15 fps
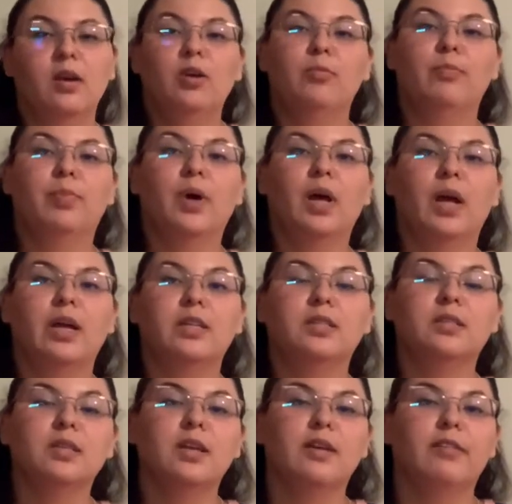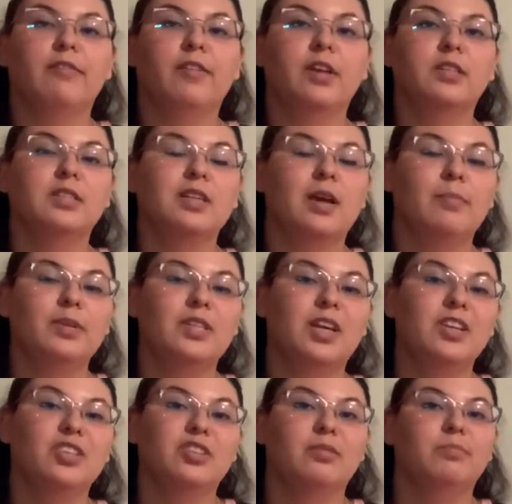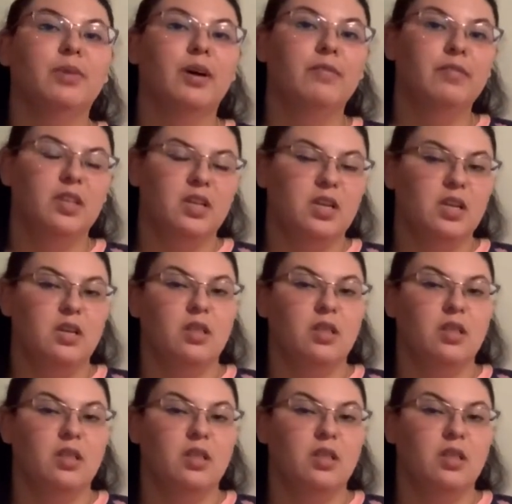But if it's an amputation above the knee,